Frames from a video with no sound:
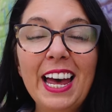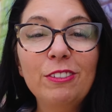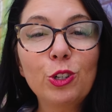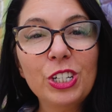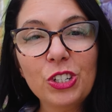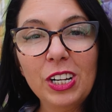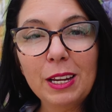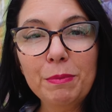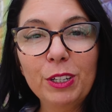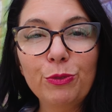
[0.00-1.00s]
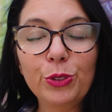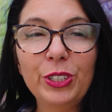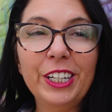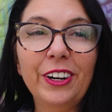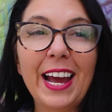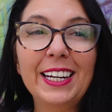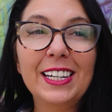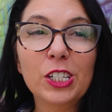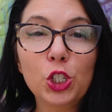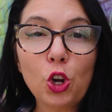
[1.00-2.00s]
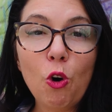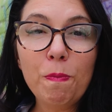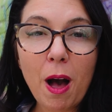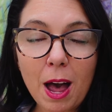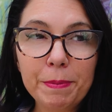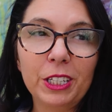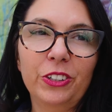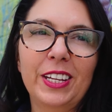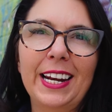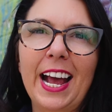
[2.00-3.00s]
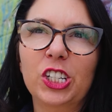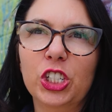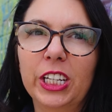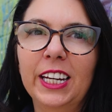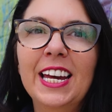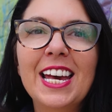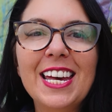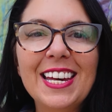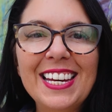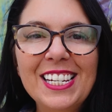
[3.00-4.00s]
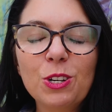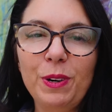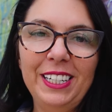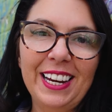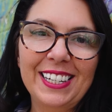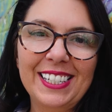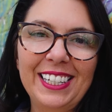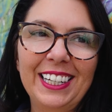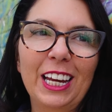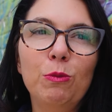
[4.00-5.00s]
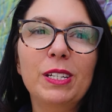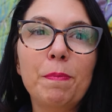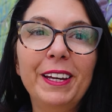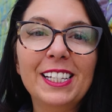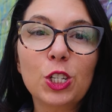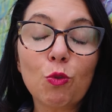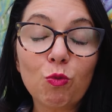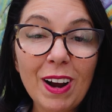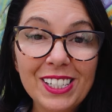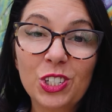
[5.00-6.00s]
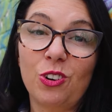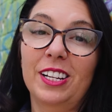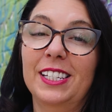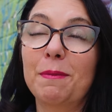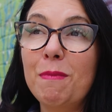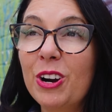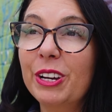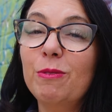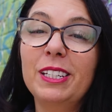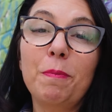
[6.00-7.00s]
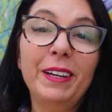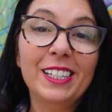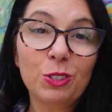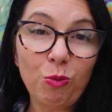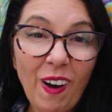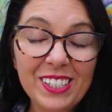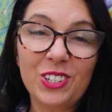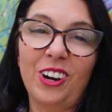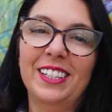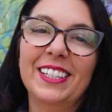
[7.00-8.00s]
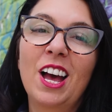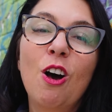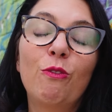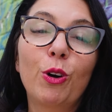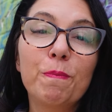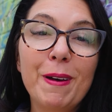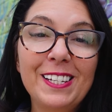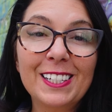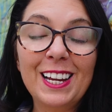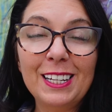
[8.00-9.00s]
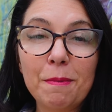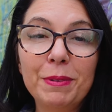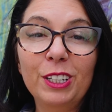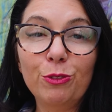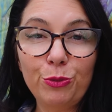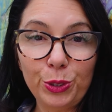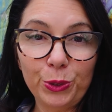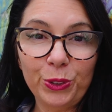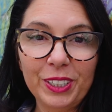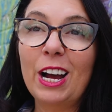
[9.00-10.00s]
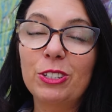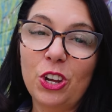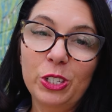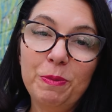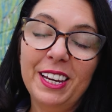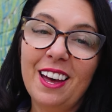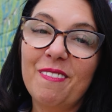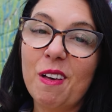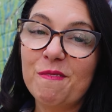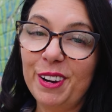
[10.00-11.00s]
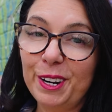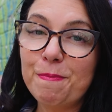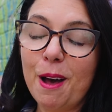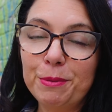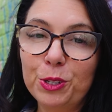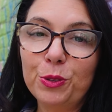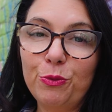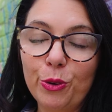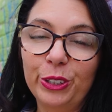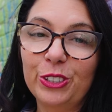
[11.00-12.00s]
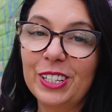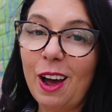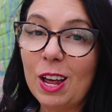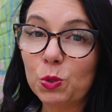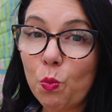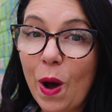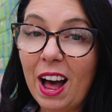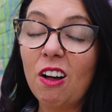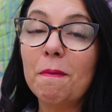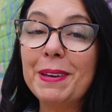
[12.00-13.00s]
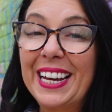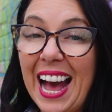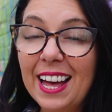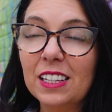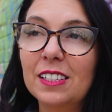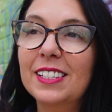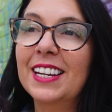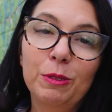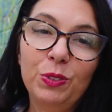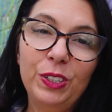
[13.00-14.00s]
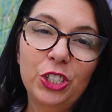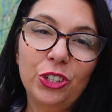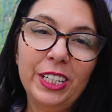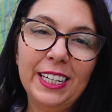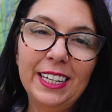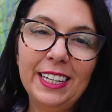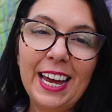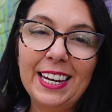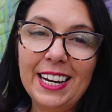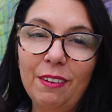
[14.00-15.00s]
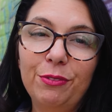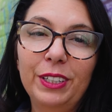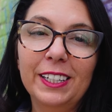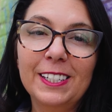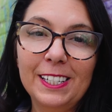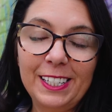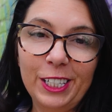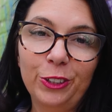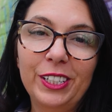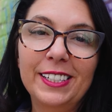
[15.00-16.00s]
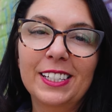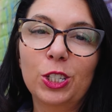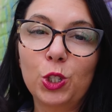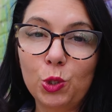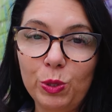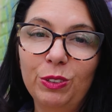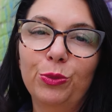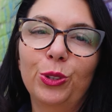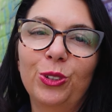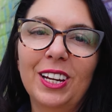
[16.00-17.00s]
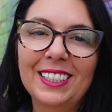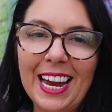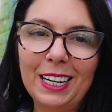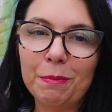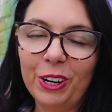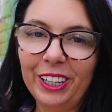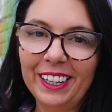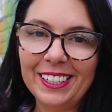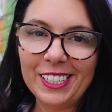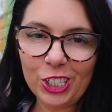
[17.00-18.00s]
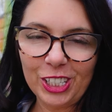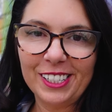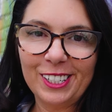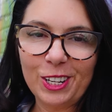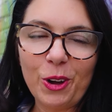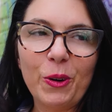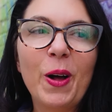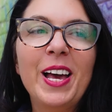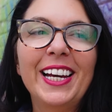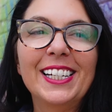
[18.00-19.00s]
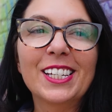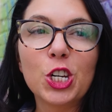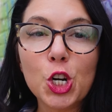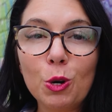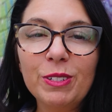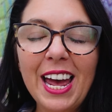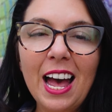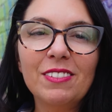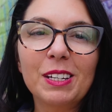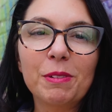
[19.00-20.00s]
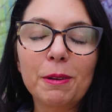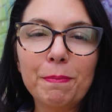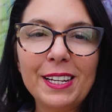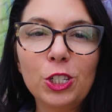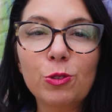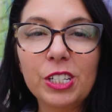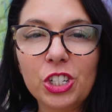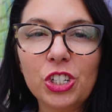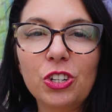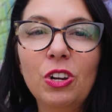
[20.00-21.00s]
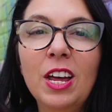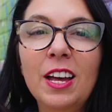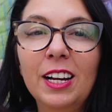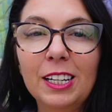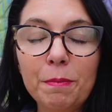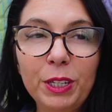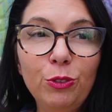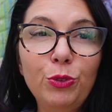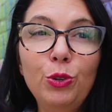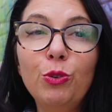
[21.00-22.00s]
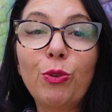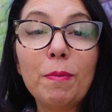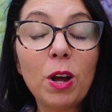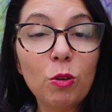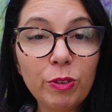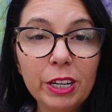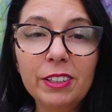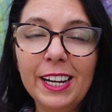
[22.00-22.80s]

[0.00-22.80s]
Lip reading: have traditional Colombian food here, and it is so popular that actually in 2019, it was up against restaurants. The market was up against restaurants for best Colombian food. Now, it's also become very popular with foreigners as well because it was featured in a Netflix series, Street Food Latin America Edition. So it's known to have some of the best traditional Colombian food from around the